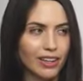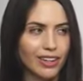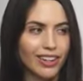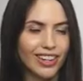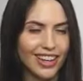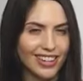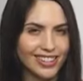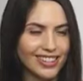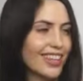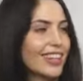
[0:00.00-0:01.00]
There are
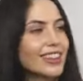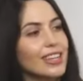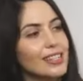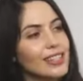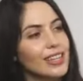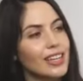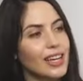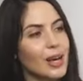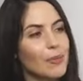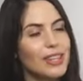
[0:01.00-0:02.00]
cases like this,
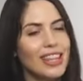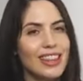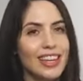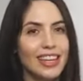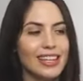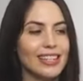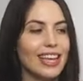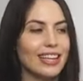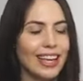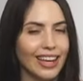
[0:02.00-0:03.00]
but the thing is,
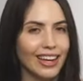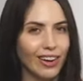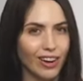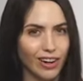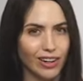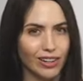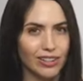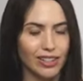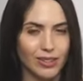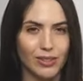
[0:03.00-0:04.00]
it can't hurt
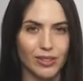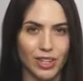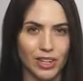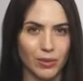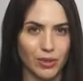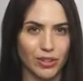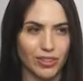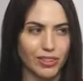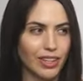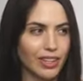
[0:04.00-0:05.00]
to use the chain
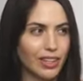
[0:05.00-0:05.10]
rule.